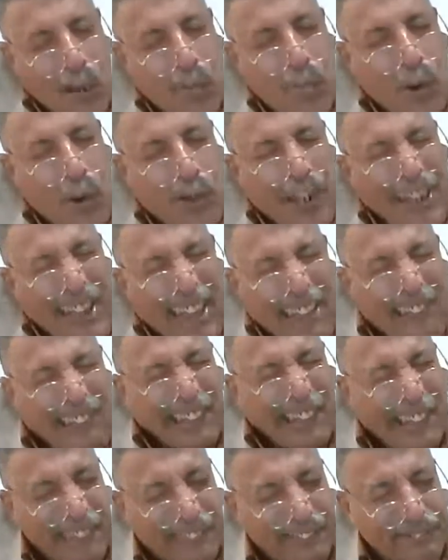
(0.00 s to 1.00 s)
a moral
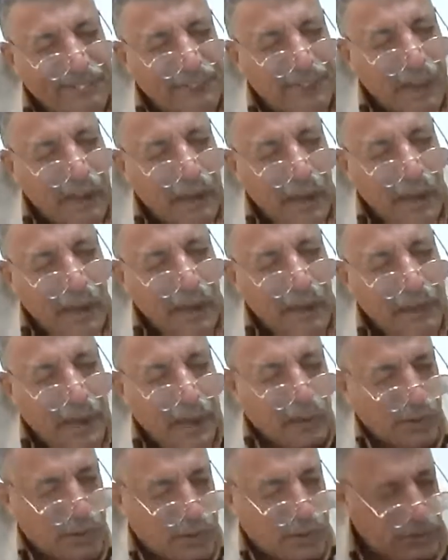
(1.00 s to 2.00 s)
lesson.
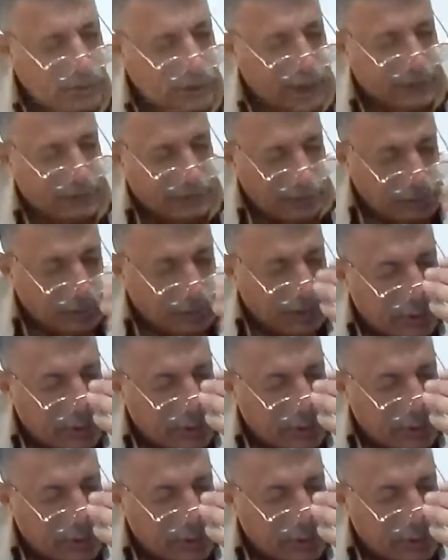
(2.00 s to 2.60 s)
That is to say, does